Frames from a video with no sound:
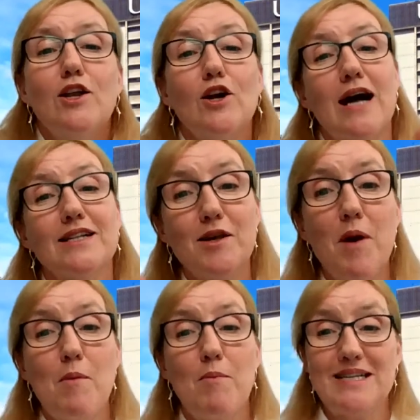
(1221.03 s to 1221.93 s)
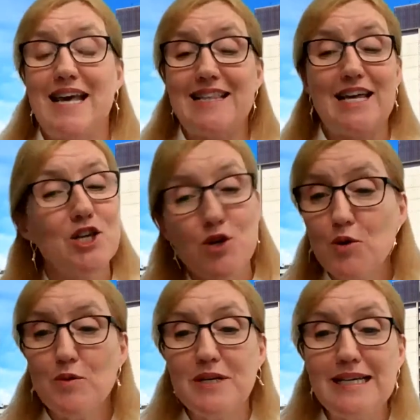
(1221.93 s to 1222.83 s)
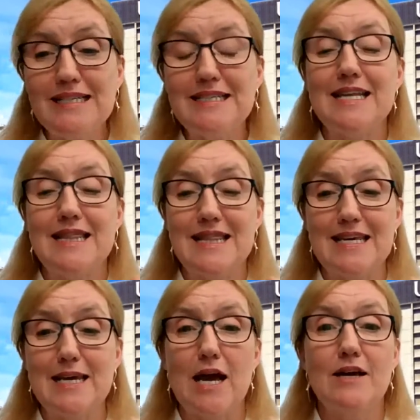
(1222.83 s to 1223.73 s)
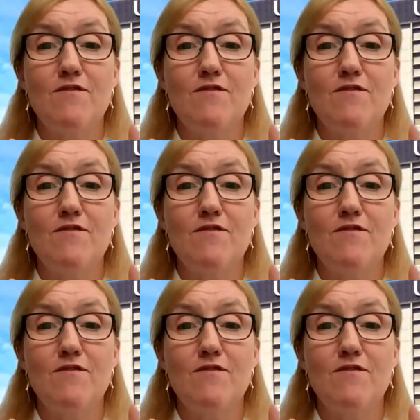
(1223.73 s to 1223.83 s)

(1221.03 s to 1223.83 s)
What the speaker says: Look, I'll sum up by saying that you don't need to think